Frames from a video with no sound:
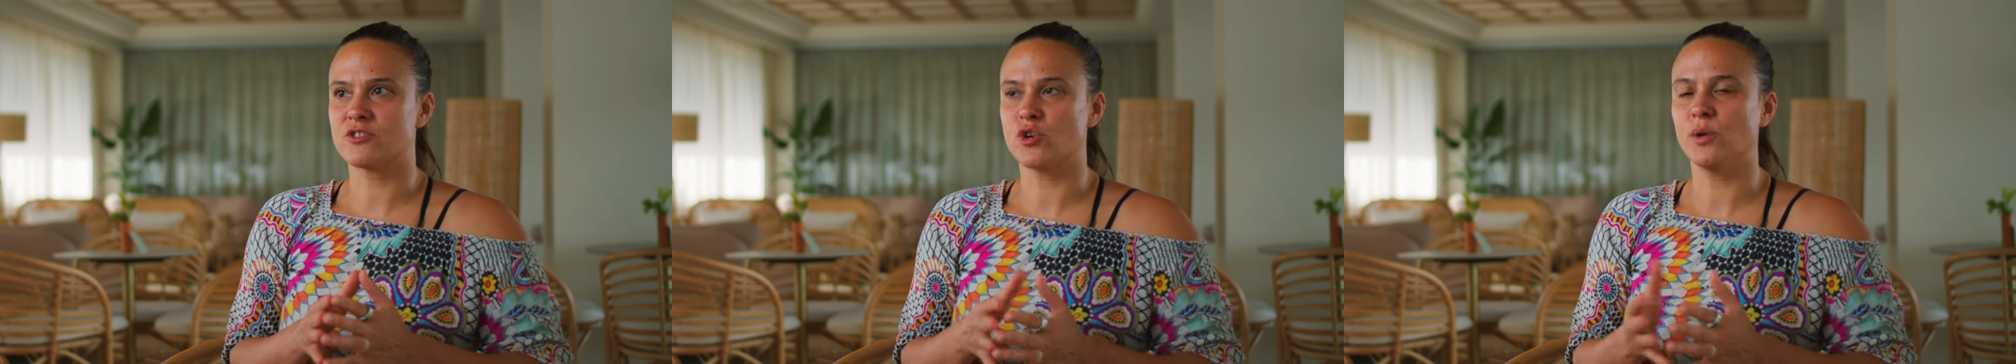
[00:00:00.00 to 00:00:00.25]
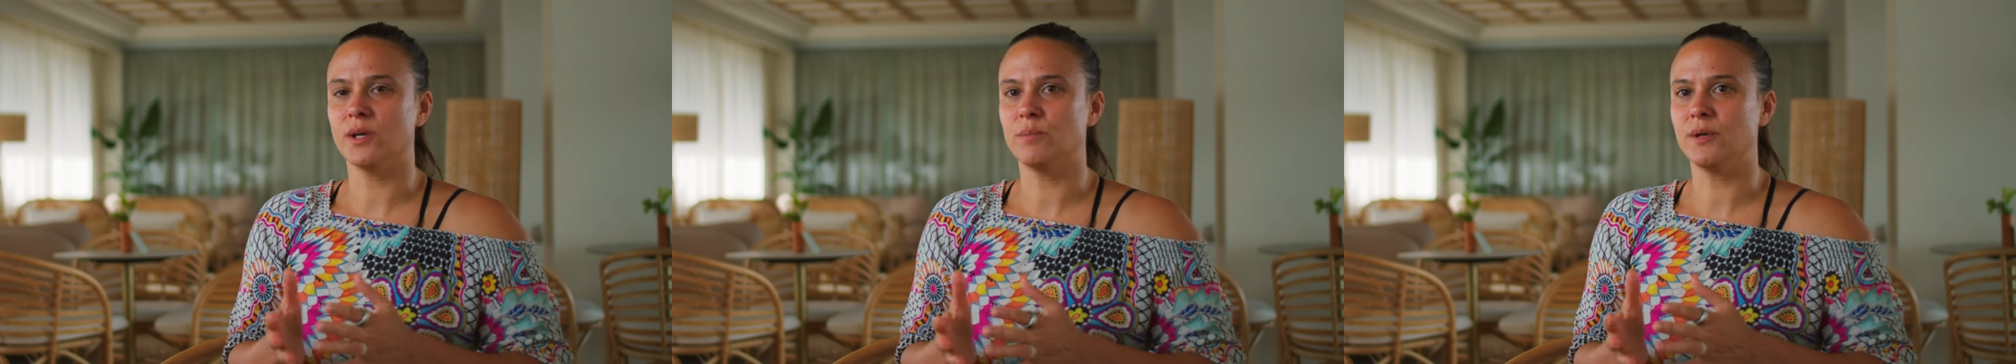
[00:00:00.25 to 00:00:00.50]

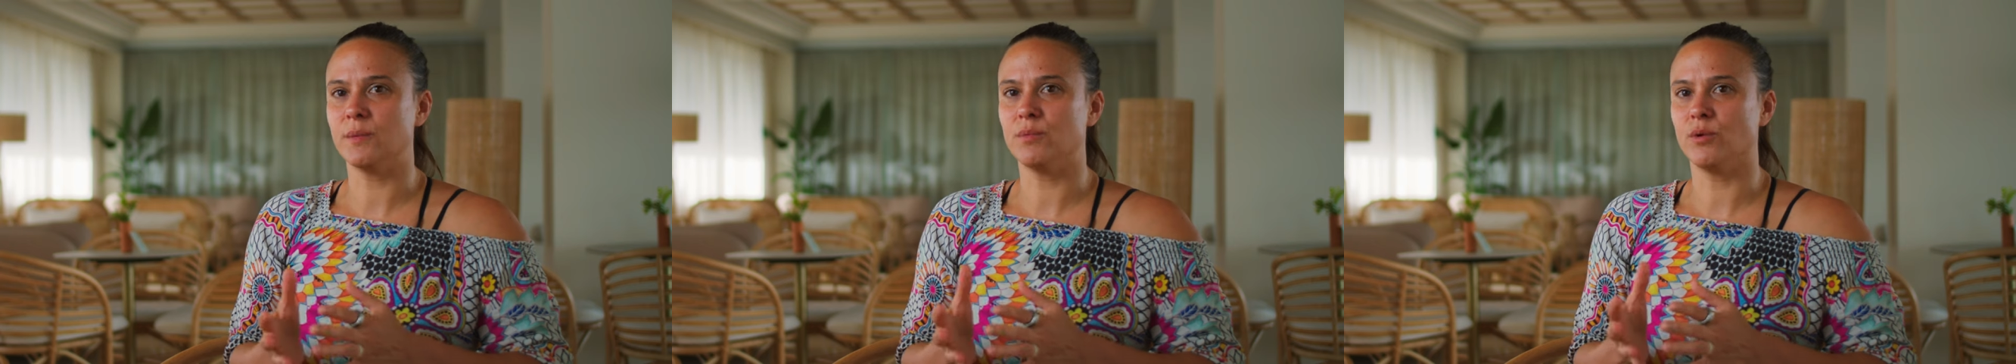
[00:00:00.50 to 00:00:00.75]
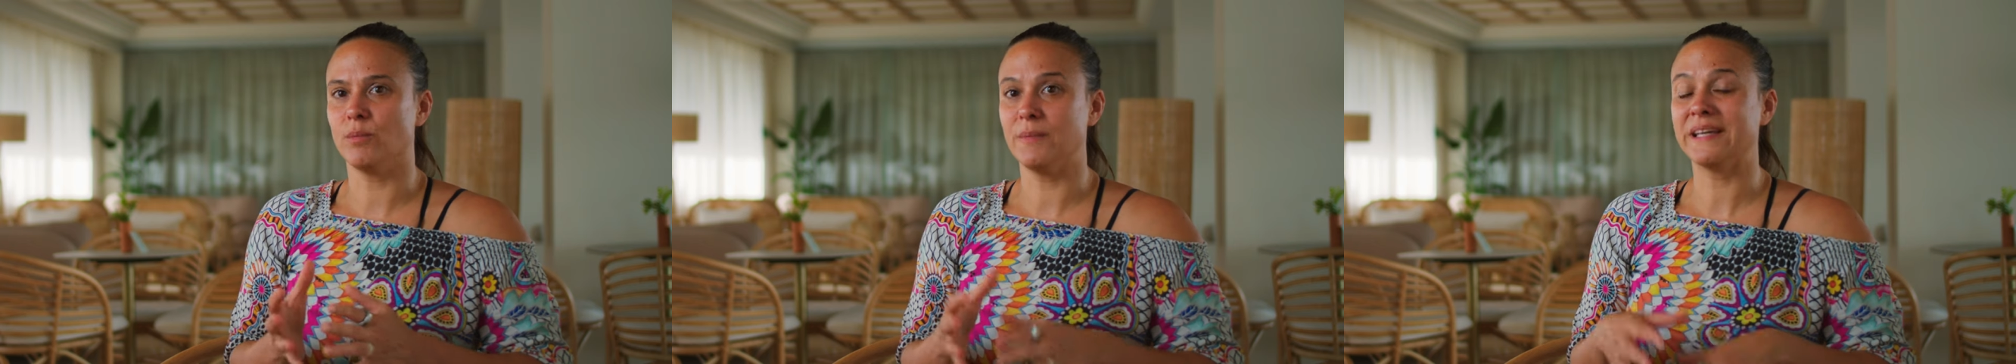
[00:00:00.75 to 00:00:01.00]
showing
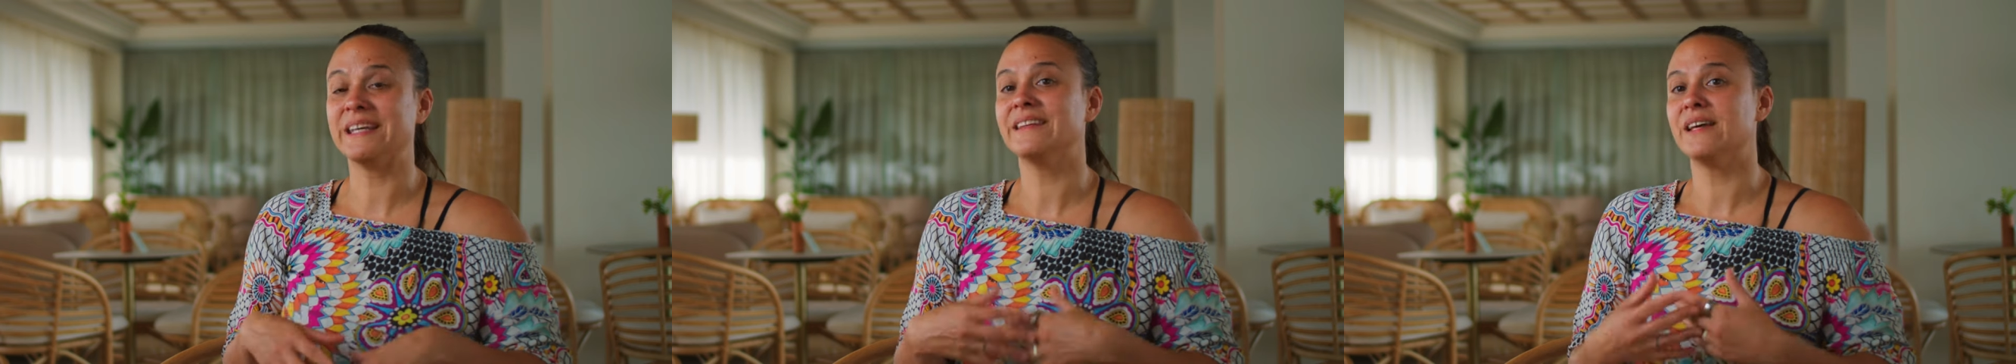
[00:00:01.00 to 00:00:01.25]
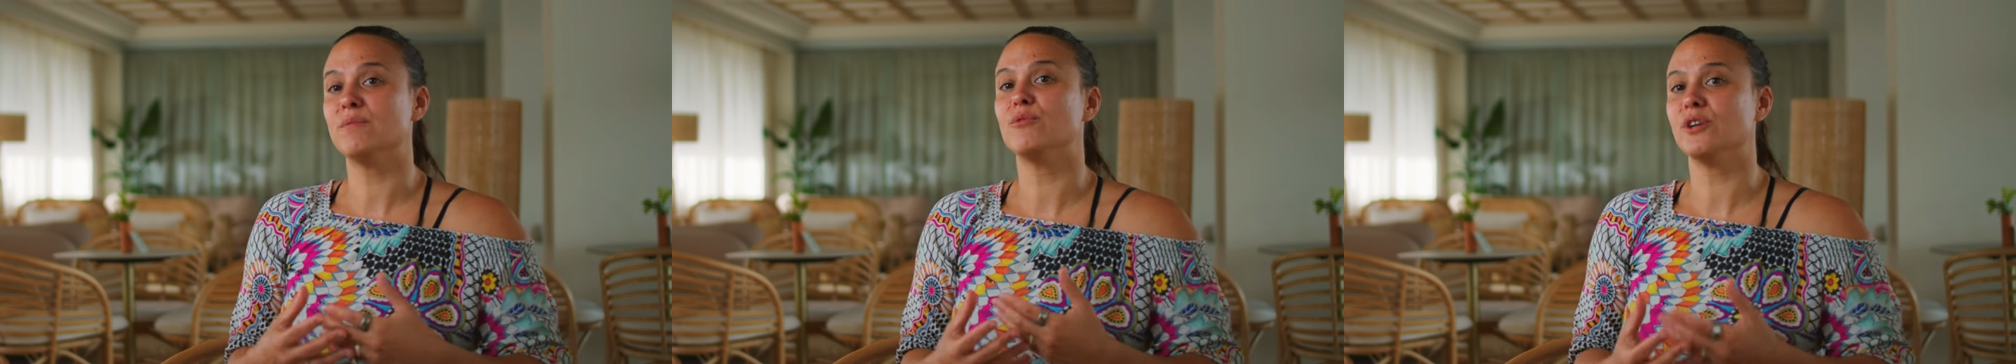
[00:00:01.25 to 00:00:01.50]
people,
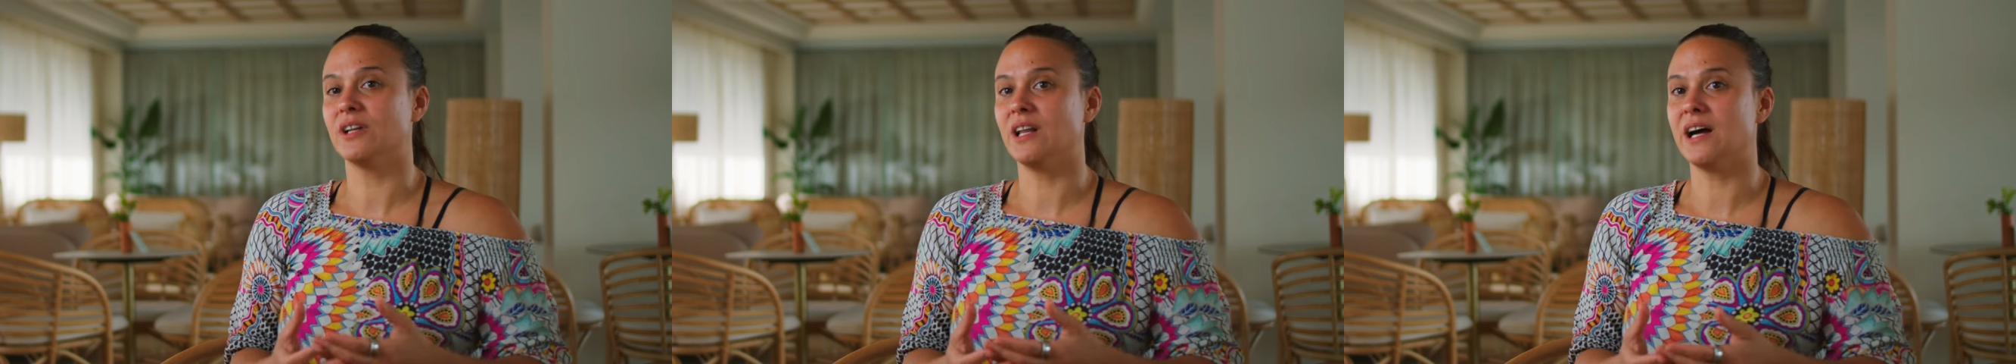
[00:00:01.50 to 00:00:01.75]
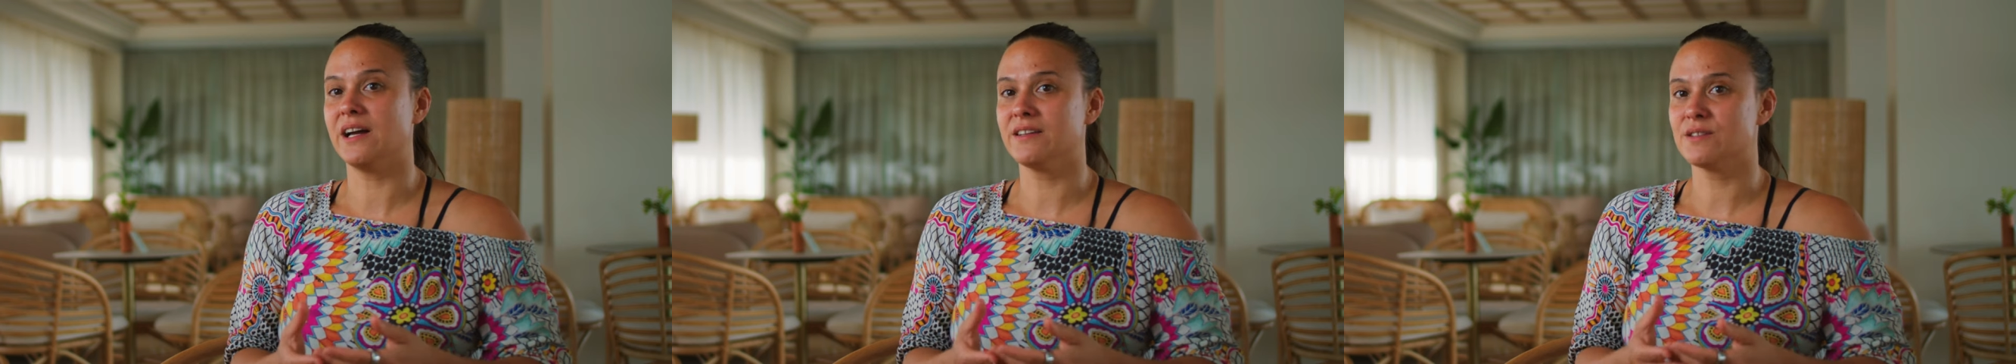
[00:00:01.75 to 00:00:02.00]
making them
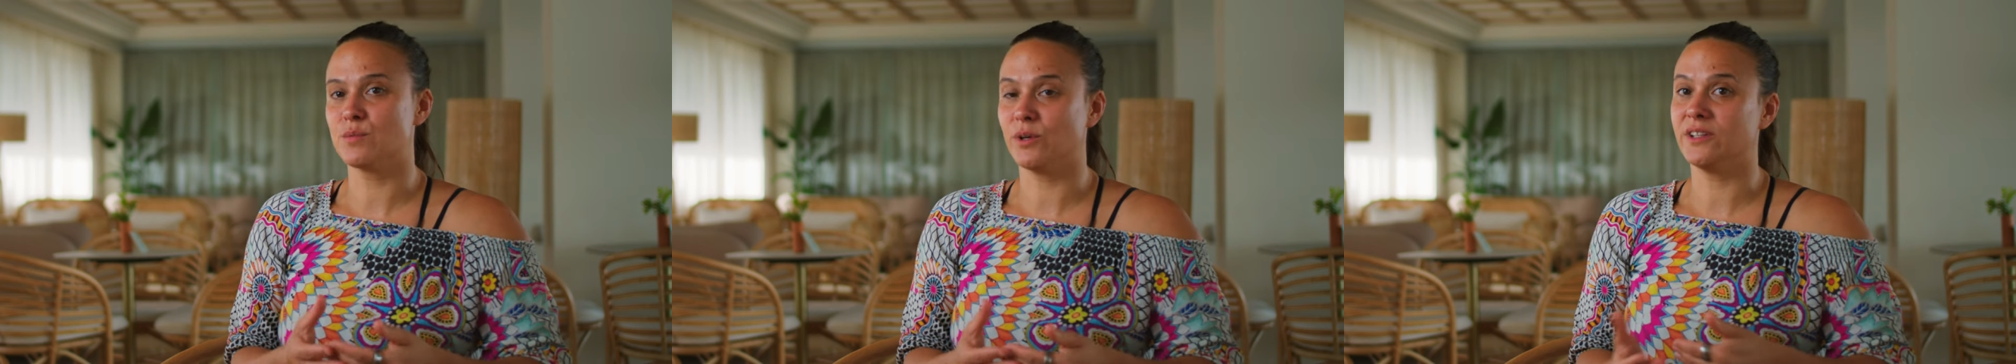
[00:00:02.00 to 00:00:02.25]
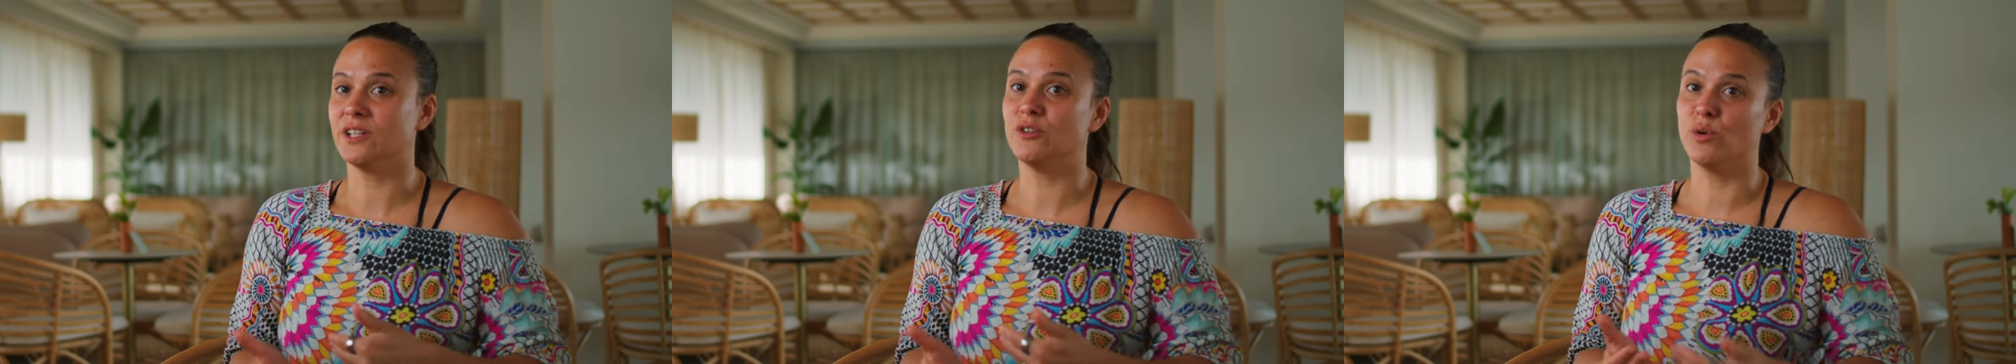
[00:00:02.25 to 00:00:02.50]
realize
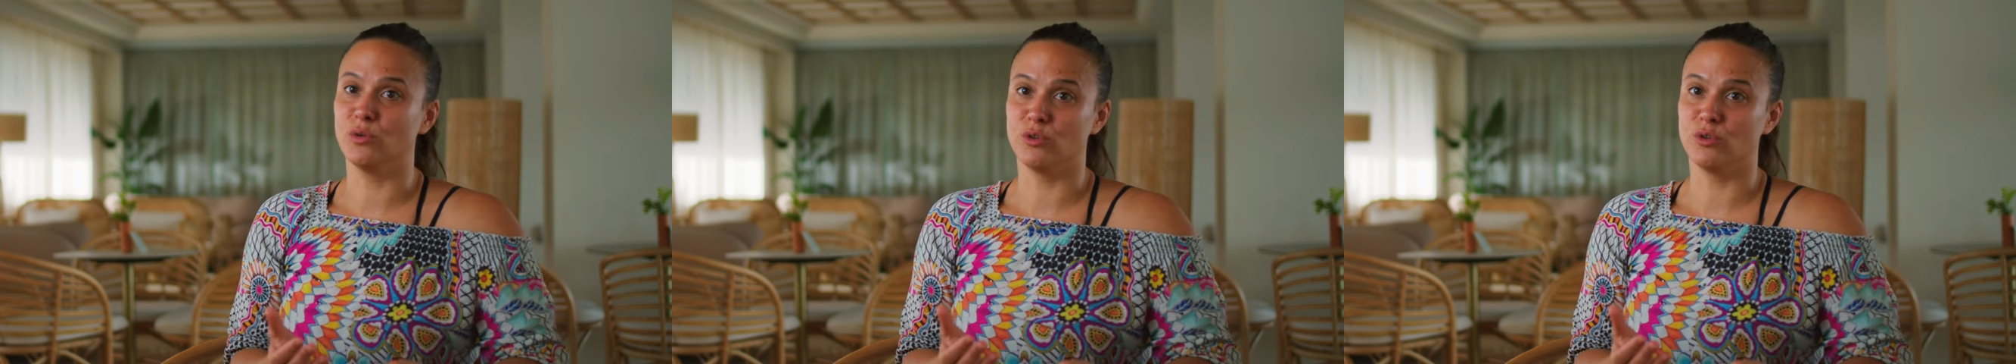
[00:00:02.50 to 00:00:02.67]
what they don't